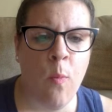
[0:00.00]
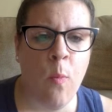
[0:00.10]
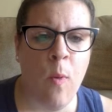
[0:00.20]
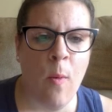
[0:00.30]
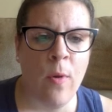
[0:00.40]

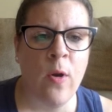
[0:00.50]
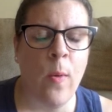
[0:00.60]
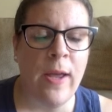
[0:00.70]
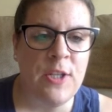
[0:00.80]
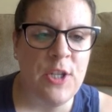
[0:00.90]
what we're
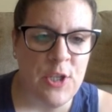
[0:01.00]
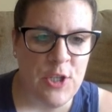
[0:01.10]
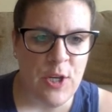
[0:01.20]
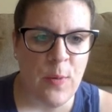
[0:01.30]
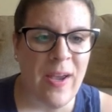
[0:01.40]
going to
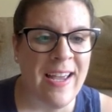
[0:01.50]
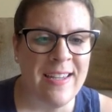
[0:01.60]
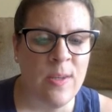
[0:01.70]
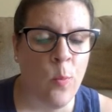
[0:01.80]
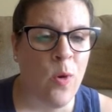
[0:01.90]
do
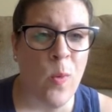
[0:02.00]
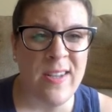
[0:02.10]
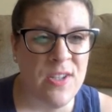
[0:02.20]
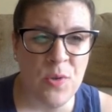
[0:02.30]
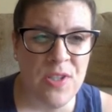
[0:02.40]
is we're going
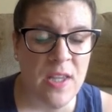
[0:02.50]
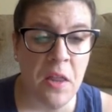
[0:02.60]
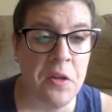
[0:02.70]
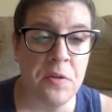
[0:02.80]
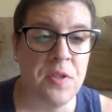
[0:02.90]
to do just a
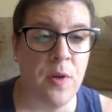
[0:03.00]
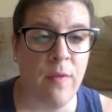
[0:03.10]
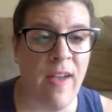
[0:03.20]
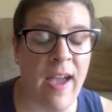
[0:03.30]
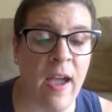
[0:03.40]
little
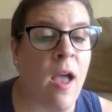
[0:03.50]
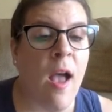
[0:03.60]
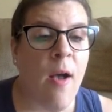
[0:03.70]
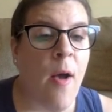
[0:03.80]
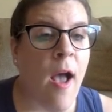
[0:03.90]
survey.
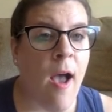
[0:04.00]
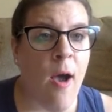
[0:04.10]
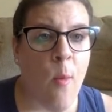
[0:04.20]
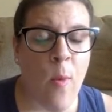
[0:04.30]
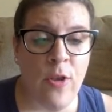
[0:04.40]

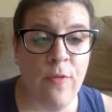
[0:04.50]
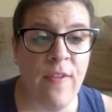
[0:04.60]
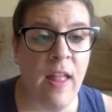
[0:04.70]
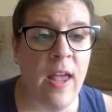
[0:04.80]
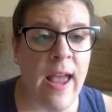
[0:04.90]
When you
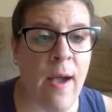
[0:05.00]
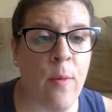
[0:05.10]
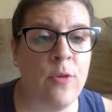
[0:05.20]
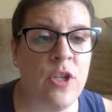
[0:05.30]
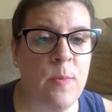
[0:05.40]
fill it
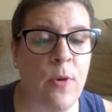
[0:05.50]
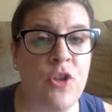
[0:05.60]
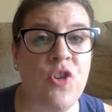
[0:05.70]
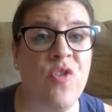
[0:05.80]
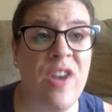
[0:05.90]
out, just
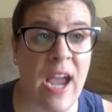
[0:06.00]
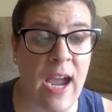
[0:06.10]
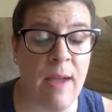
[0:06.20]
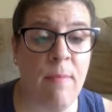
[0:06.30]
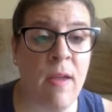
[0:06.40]
put your
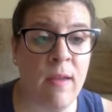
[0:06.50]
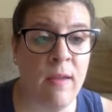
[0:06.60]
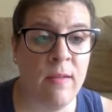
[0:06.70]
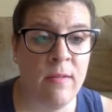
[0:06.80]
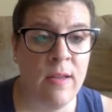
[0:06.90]
name
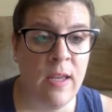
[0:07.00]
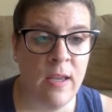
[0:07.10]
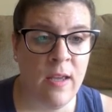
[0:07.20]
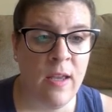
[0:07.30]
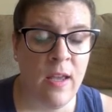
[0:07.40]

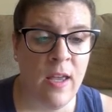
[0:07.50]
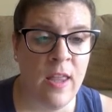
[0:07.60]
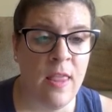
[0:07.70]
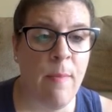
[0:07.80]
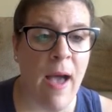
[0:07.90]

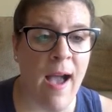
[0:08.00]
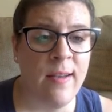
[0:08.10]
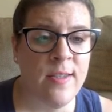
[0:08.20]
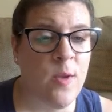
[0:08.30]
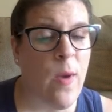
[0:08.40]
in the
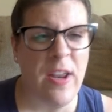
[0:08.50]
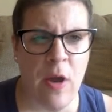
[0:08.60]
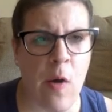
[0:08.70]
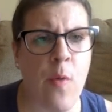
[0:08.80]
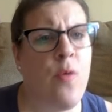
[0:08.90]
box so I
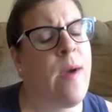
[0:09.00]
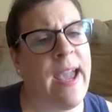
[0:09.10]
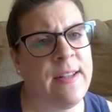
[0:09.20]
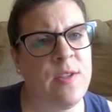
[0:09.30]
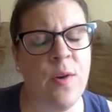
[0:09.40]
know who
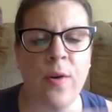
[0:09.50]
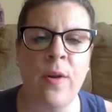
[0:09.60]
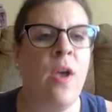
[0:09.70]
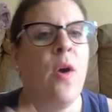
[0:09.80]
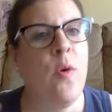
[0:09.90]
answered,
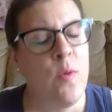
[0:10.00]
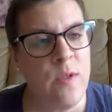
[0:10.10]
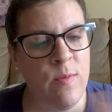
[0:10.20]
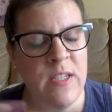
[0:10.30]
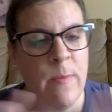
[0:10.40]

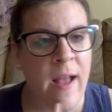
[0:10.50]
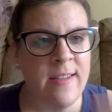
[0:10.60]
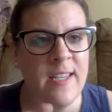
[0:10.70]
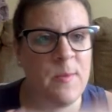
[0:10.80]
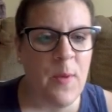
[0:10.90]
whose
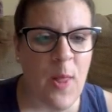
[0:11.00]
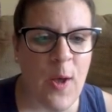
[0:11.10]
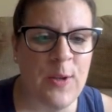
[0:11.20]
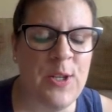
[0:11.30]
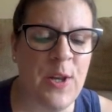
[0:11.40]
responses
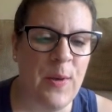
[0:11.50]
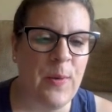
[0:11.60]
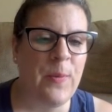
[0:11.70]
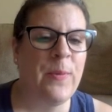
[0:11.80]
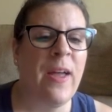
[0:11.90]
belong to who.